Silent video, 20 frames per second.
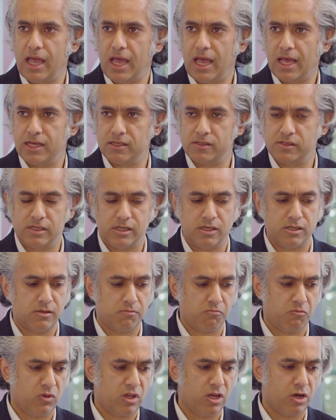as
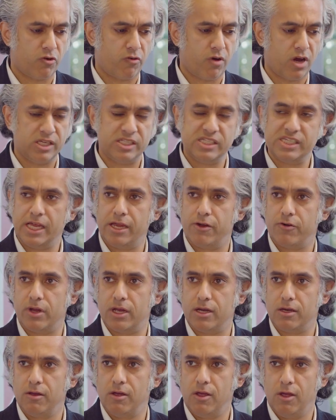the
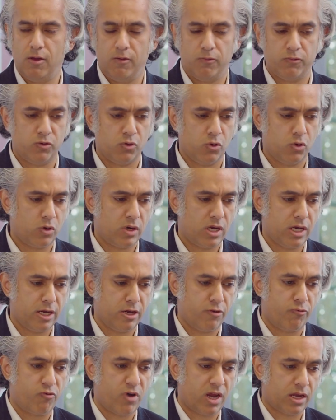criteria for
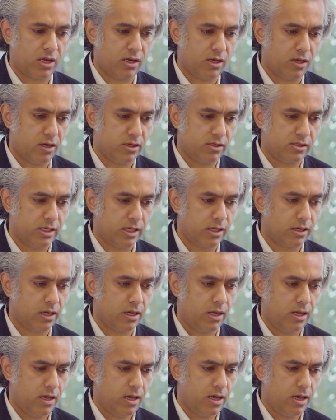recognizing